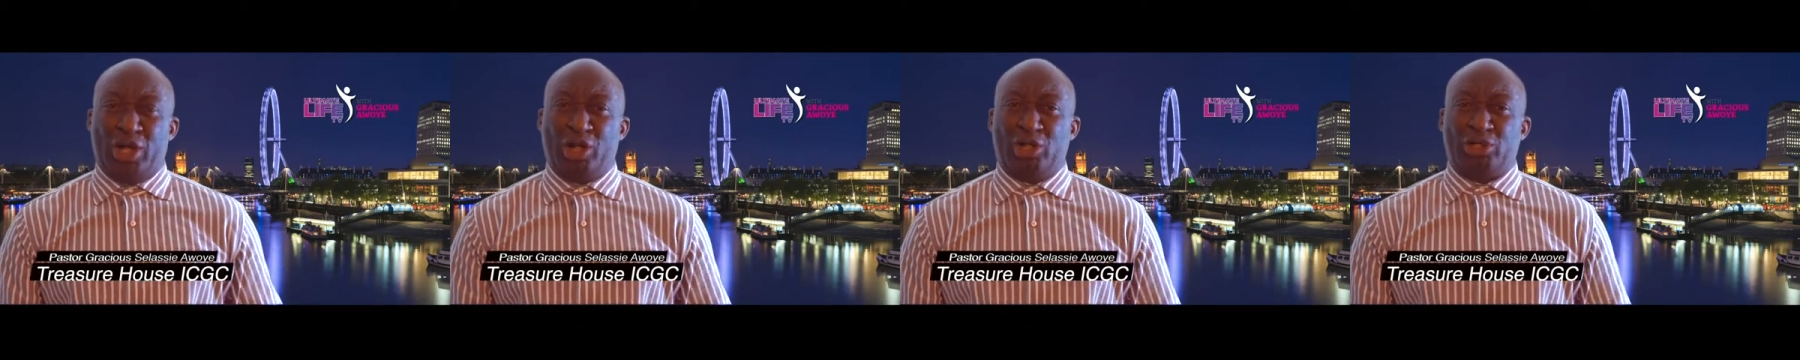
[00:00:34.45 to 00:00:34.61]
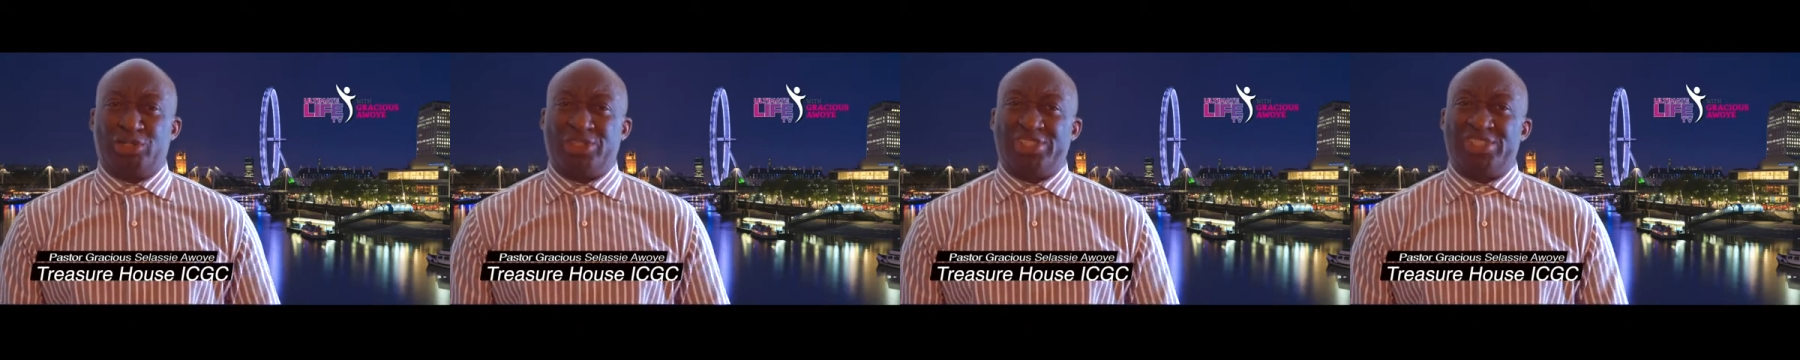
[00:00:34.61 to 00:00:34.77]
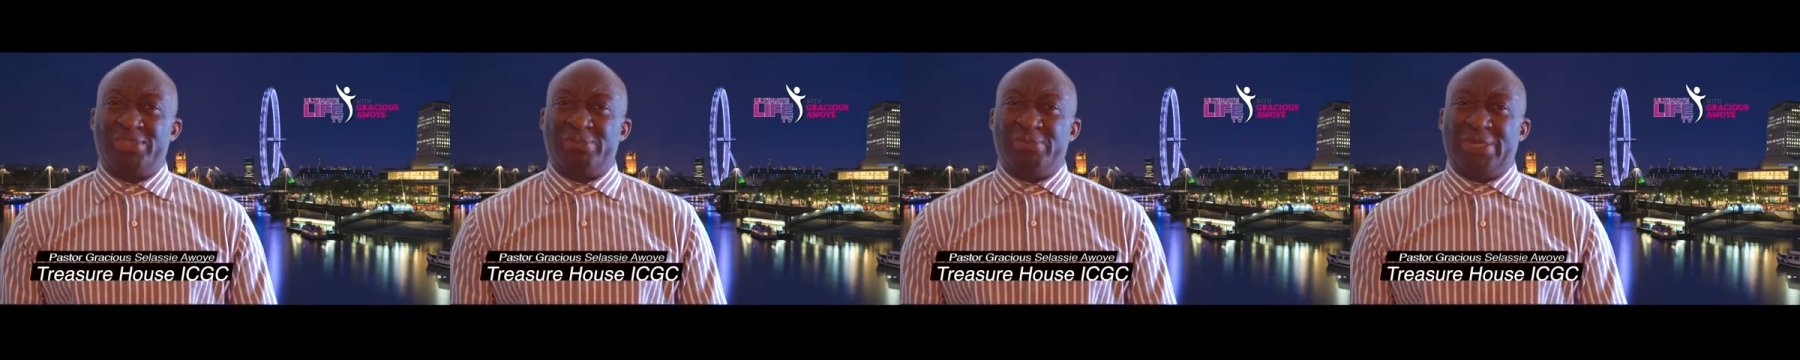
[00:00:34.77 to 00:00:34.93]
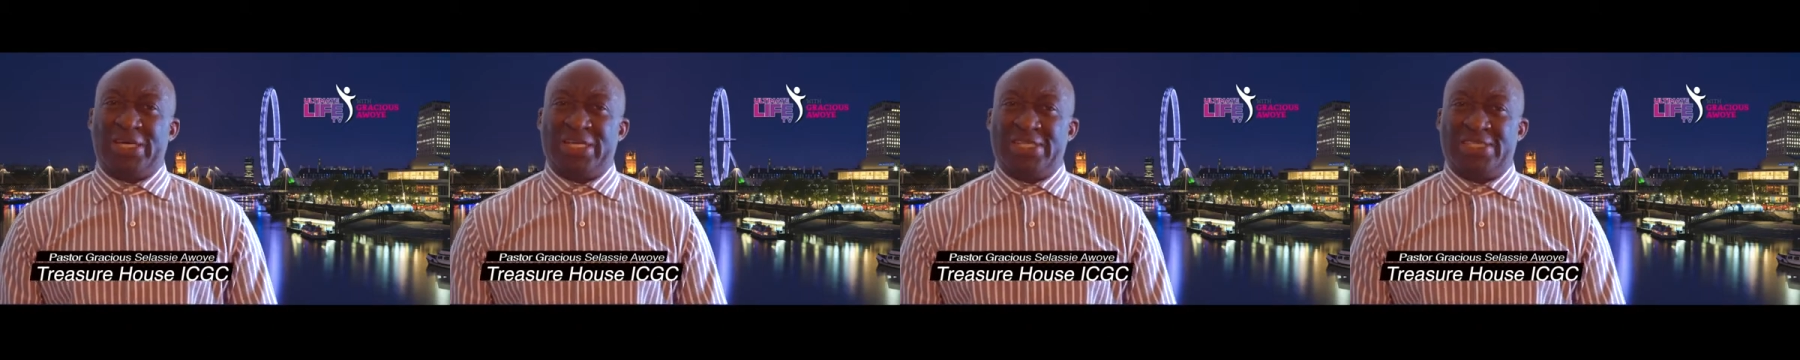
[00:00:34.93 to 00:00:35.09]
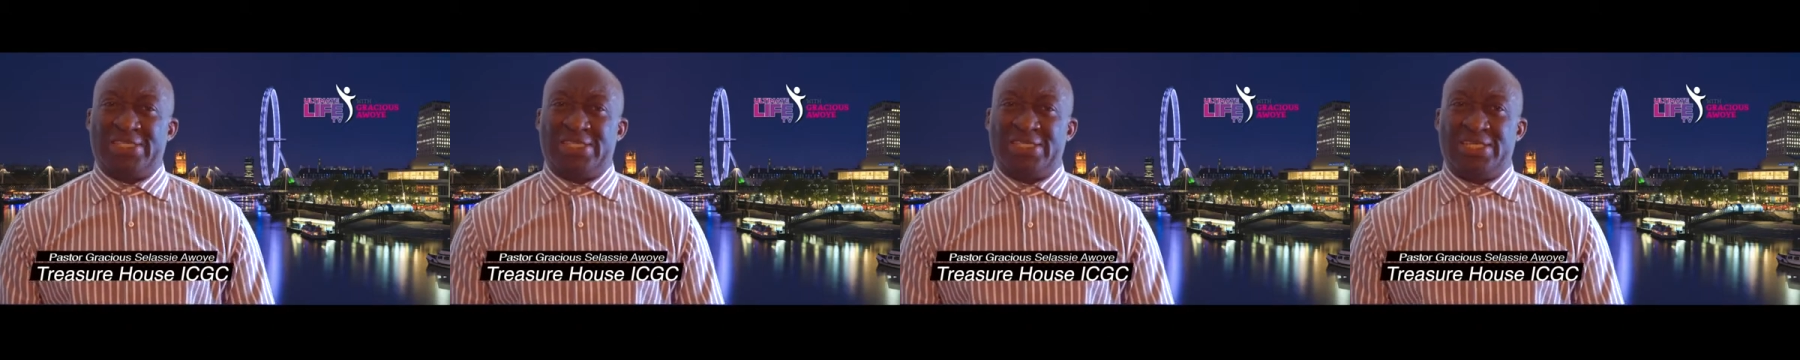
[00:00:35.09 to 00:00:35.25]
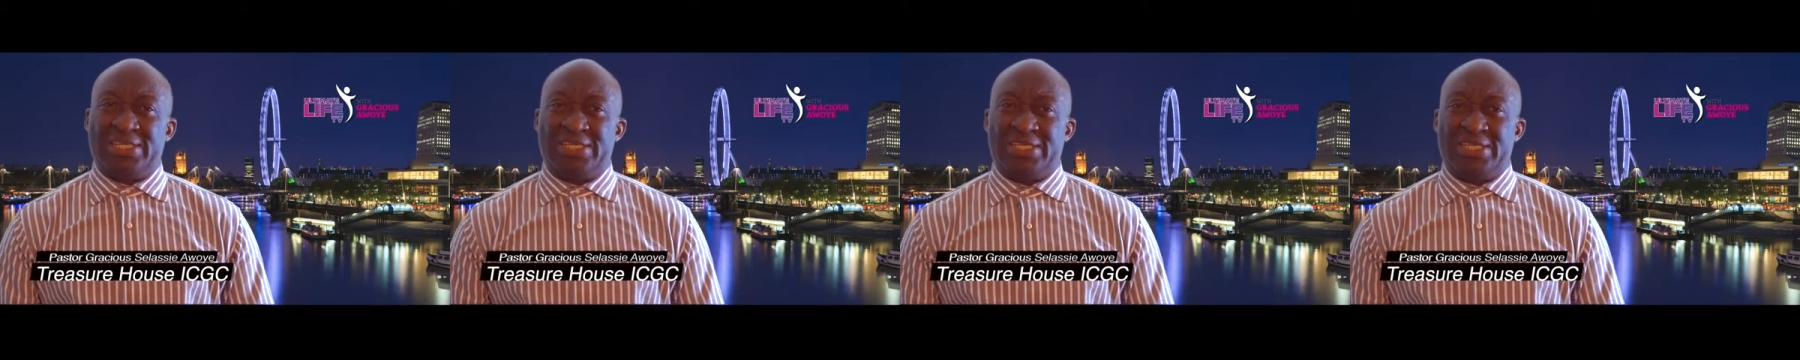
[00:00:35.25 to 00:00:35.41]

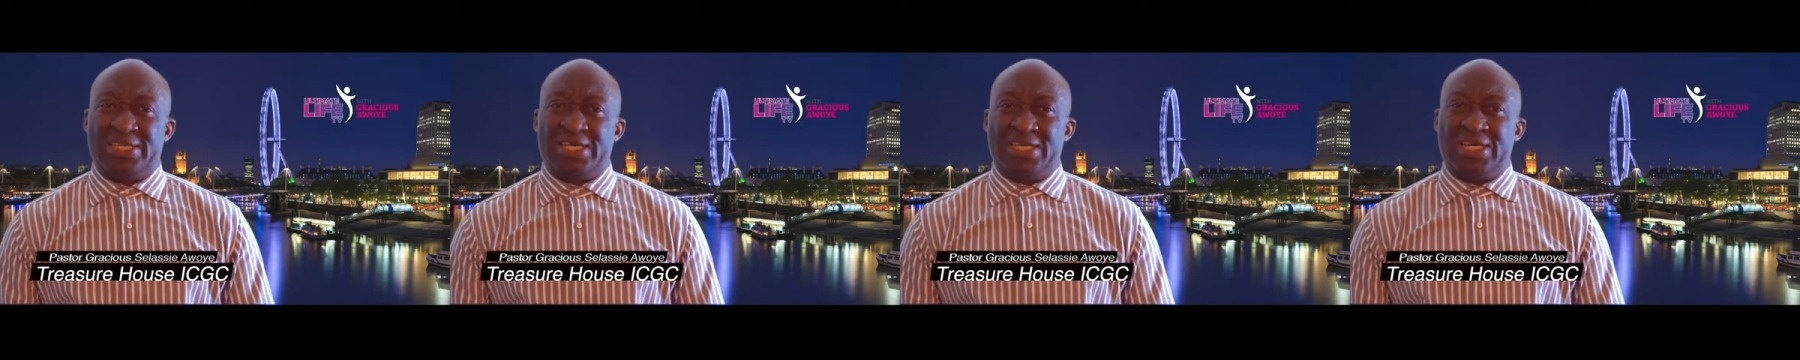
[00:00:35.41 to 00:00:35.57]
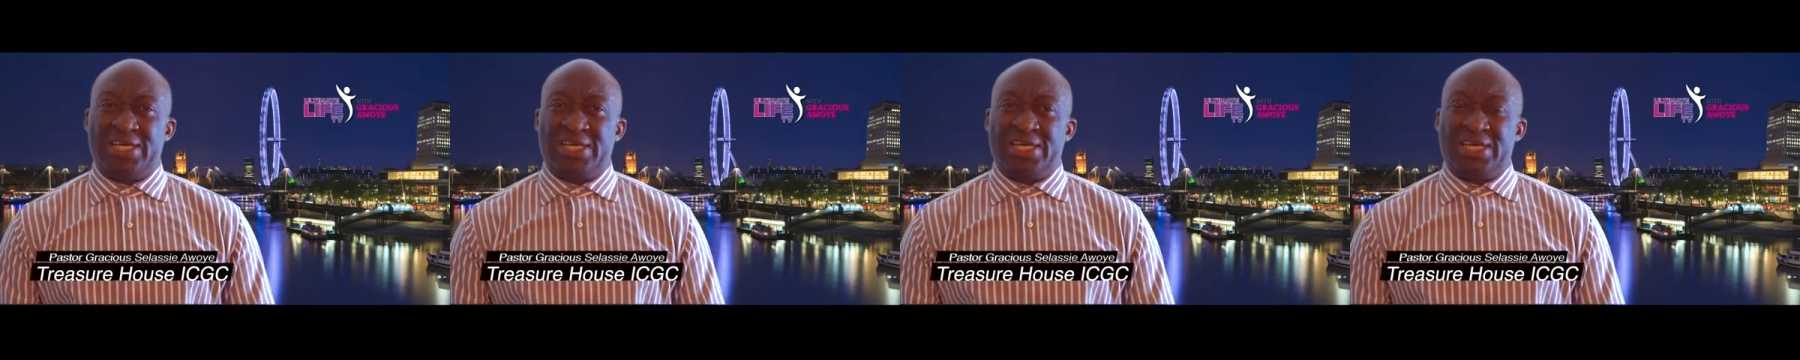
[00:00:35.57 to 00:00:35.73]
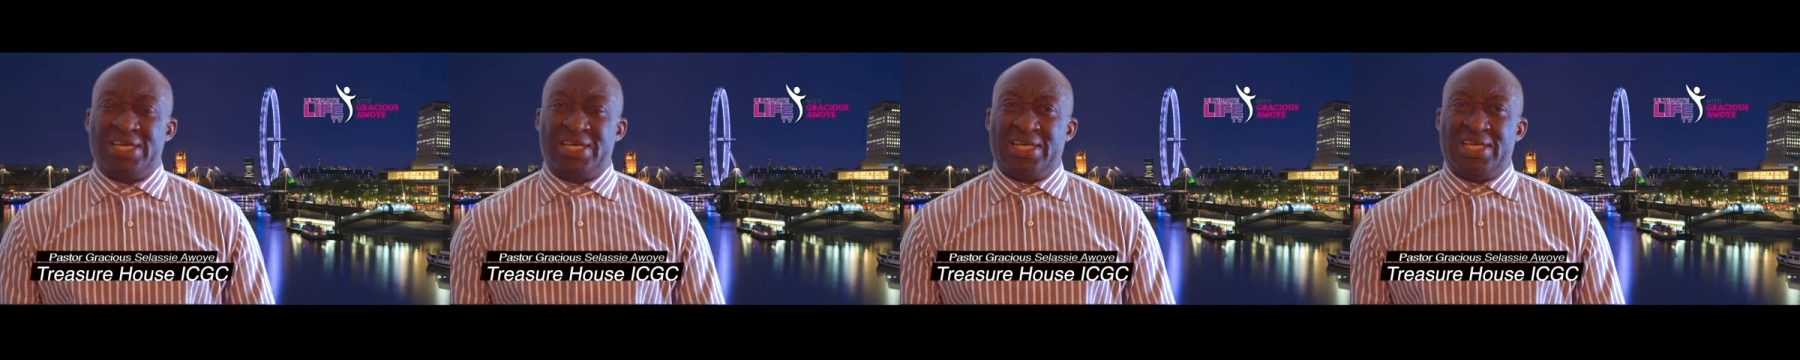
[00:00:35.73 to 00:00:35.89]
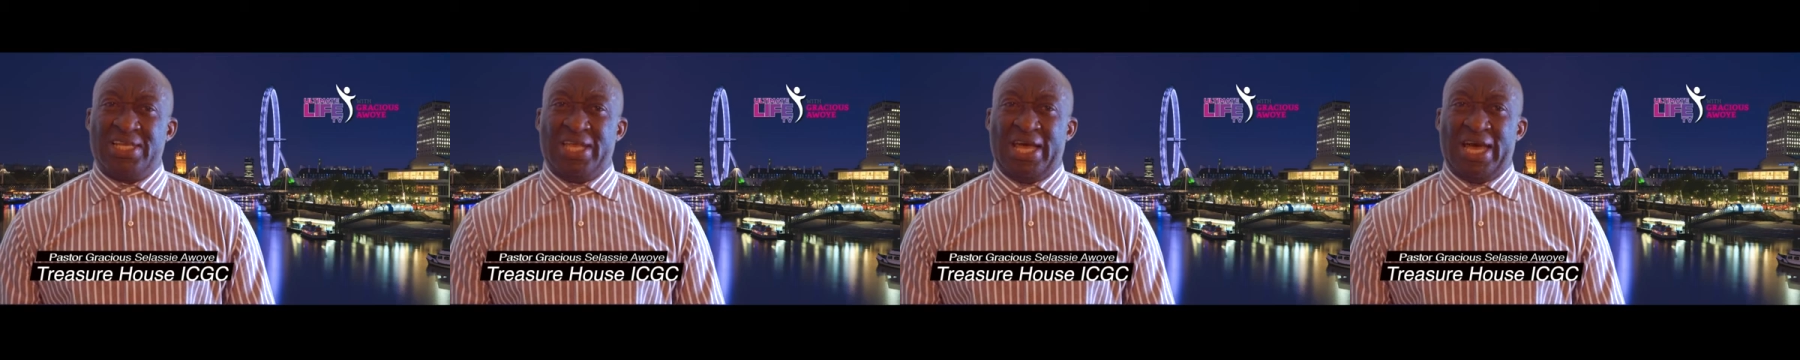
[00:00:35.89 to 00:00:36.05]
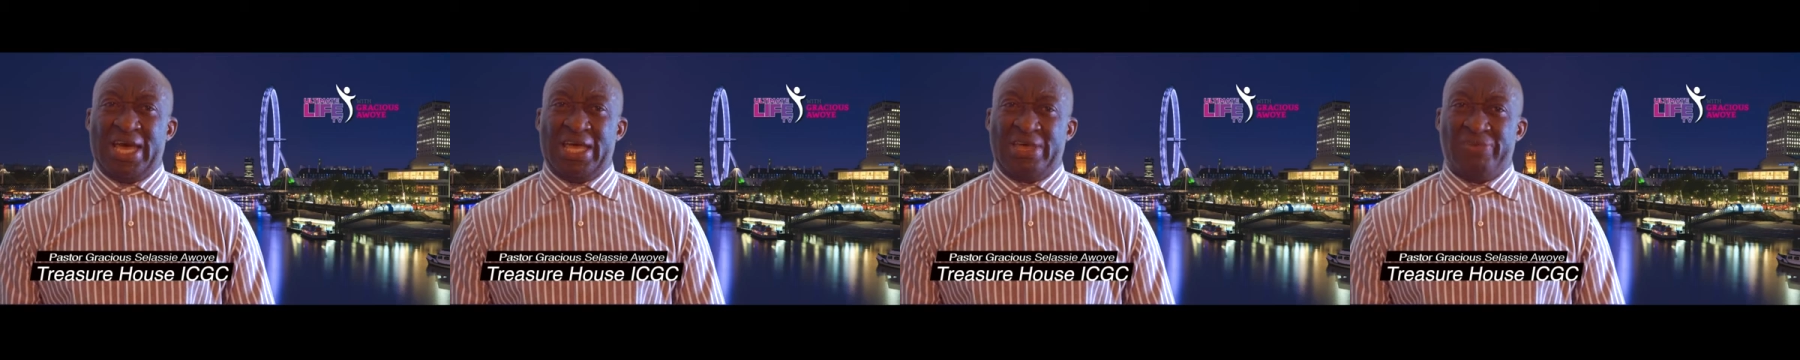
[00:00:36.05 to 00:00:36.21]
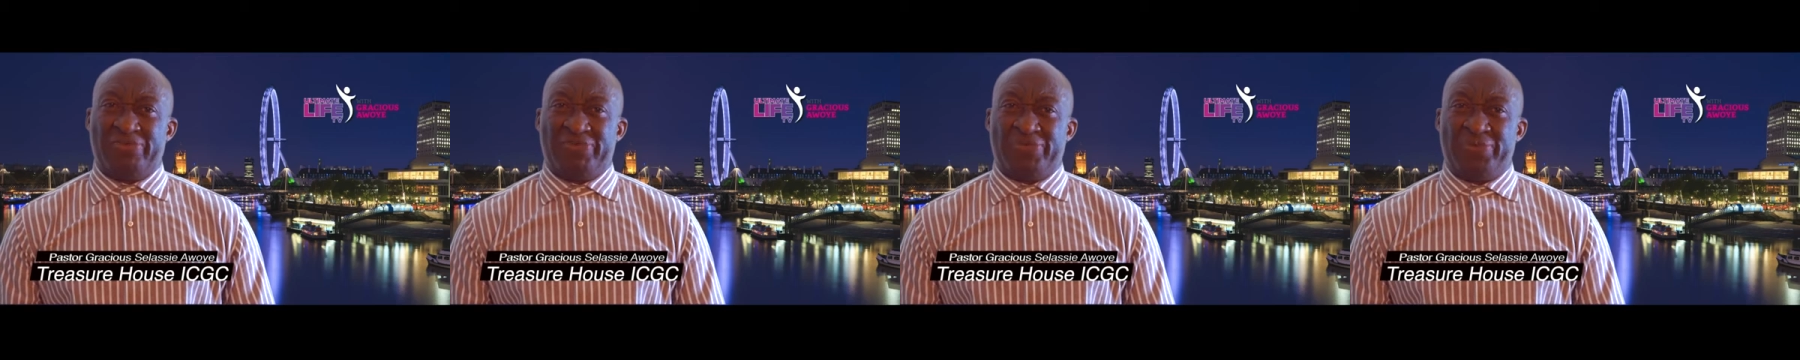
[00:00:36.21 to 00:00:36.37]
ultimate
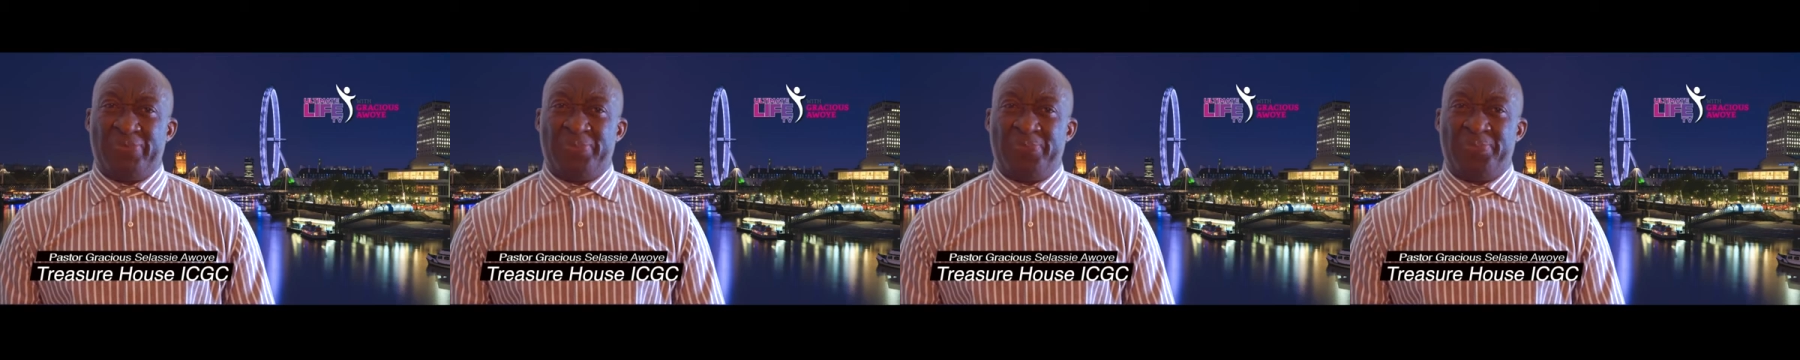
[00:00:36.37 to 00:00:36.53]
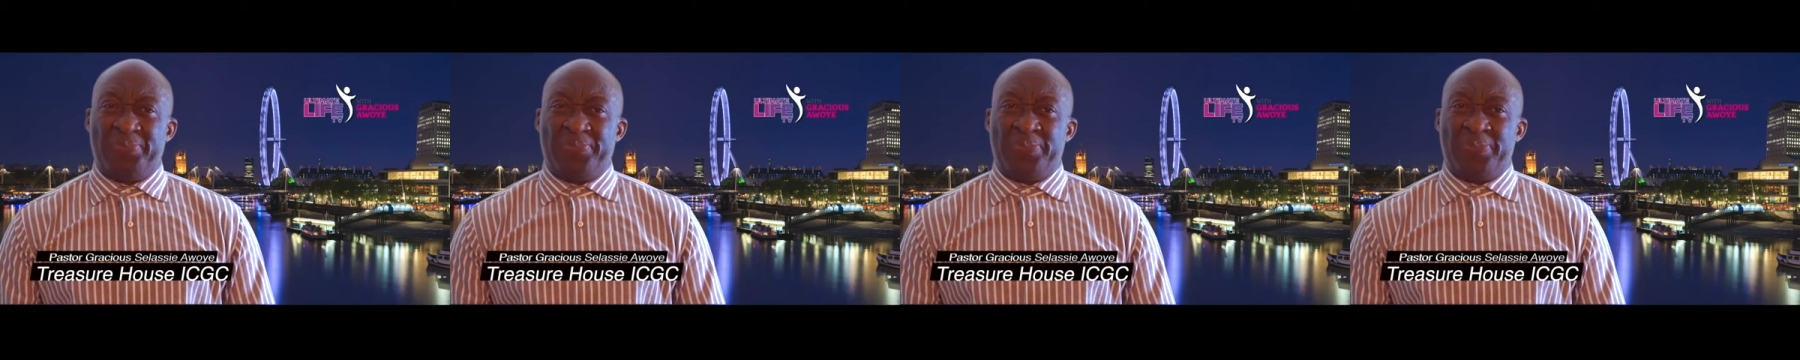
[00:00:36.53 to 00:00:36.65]
life.